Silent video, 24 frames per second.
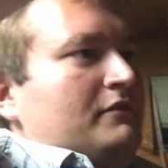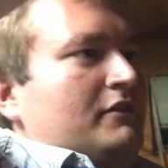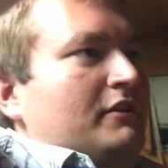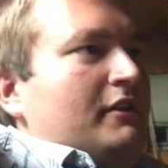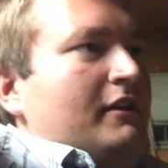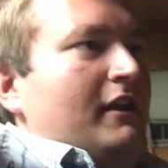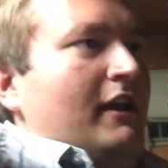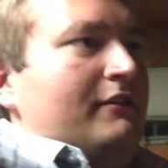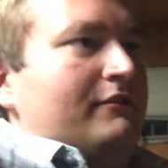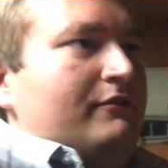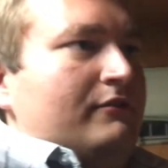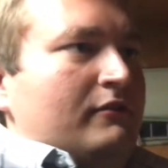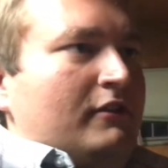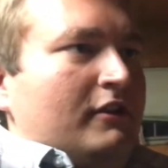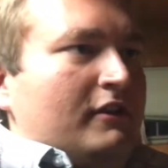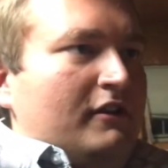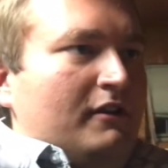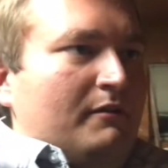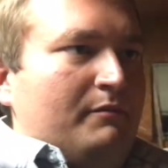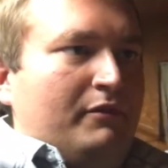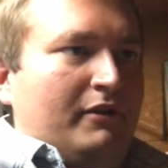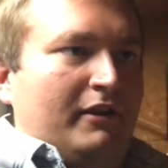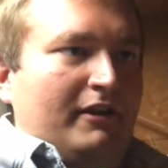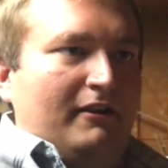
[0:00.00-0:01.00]
So you got your
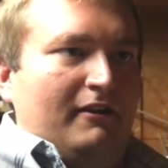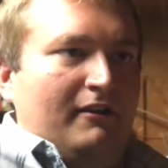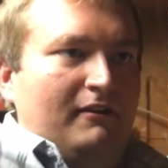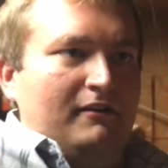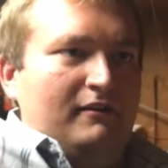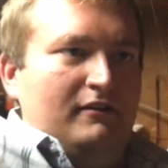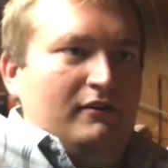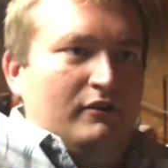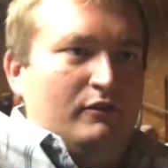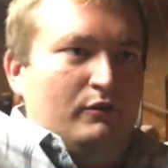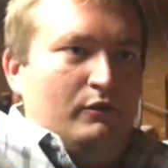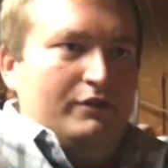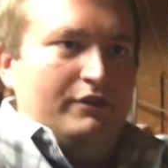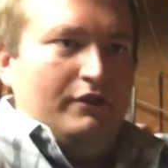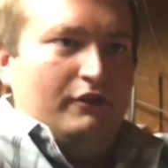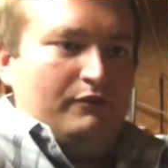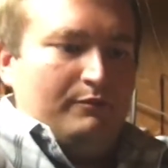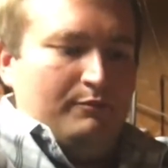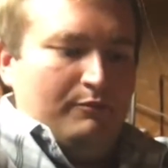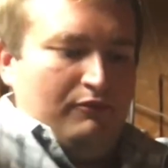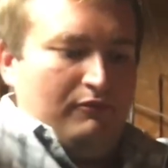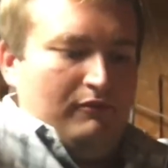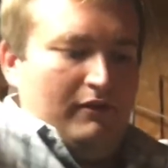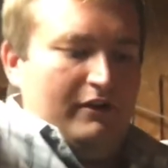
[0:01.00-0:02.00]
hook up here. When
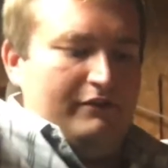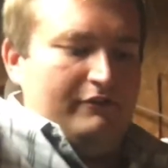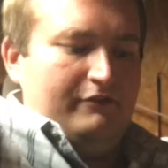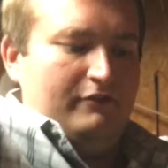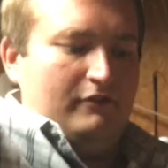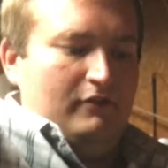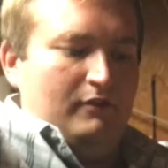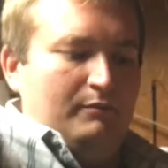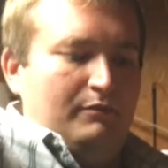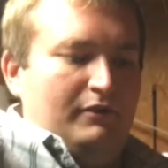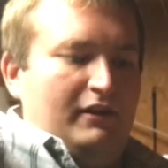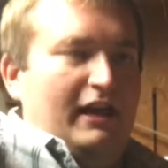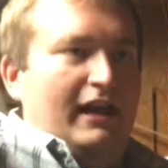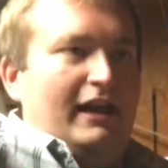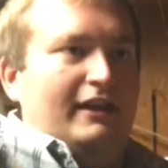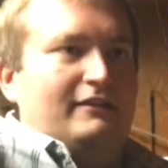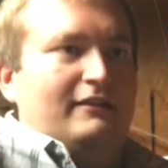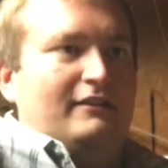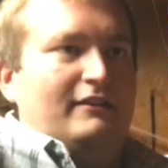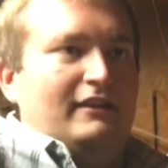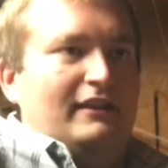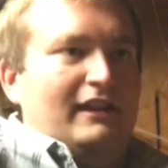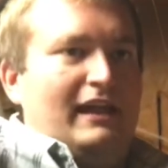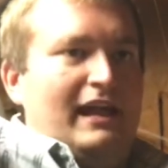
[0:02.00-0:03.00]
there's pressure
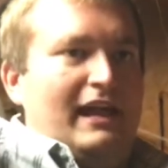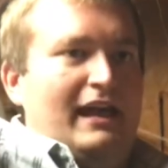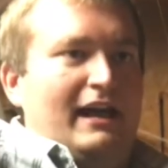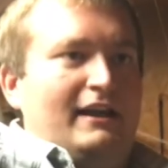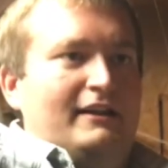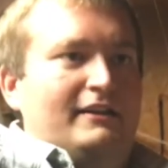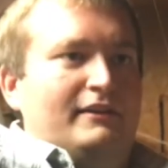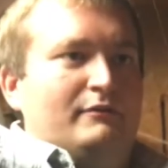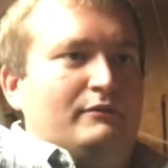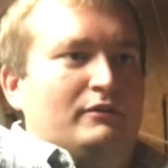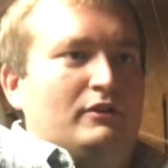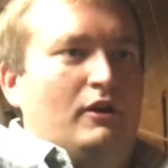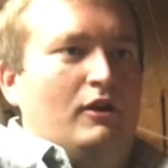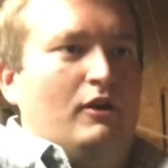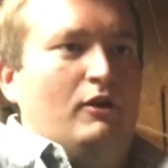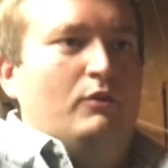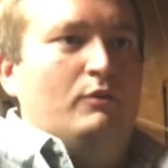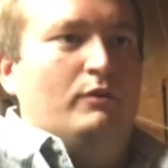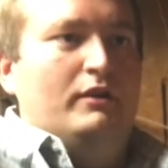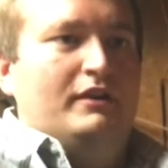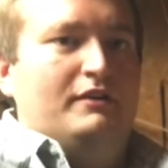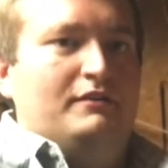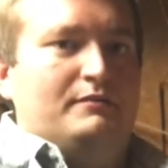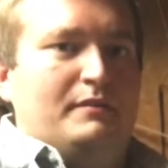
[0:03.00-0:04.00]
applied to the line, it will
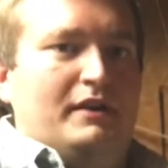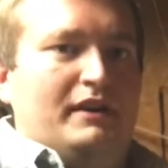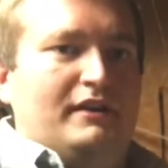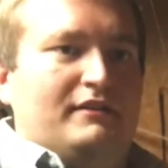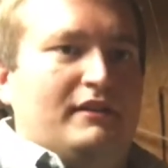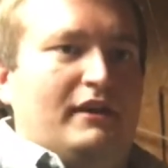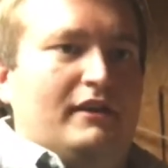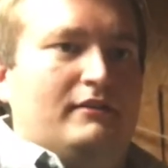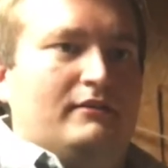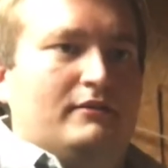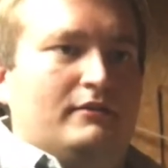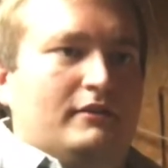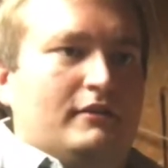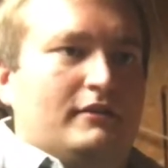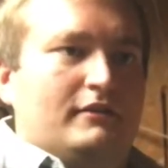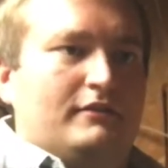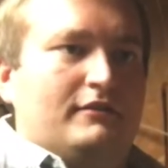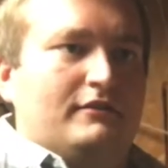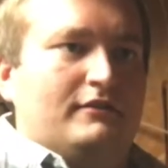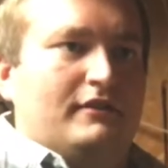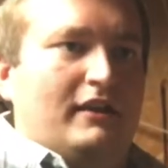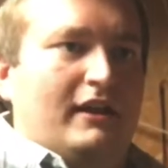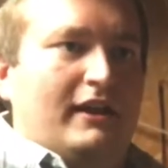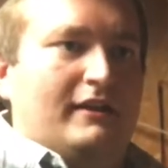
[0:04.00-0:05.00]
always make that
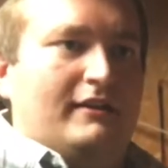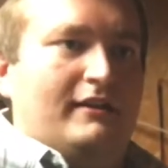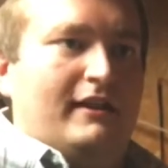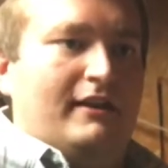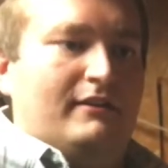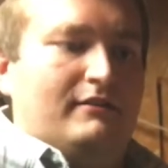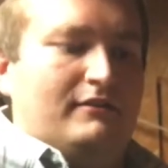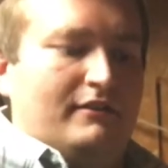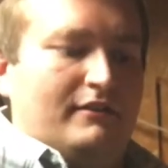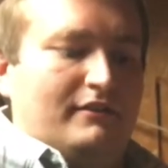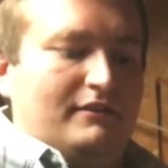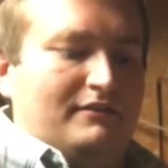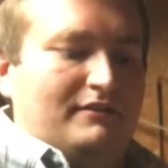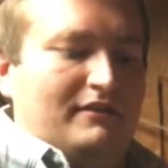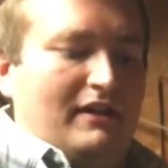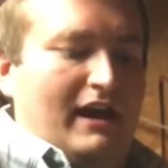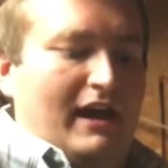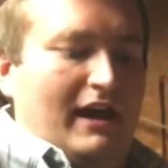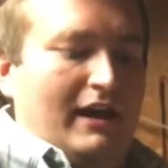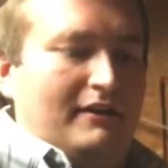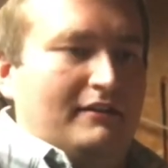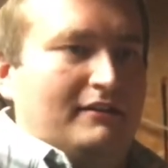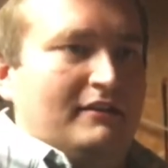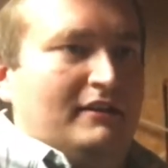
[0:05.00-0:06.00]
hook stand out to the
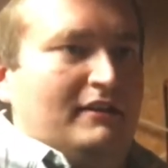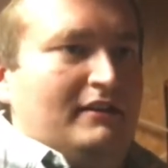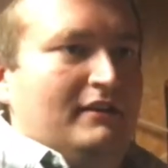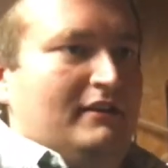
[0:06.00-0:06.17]
side.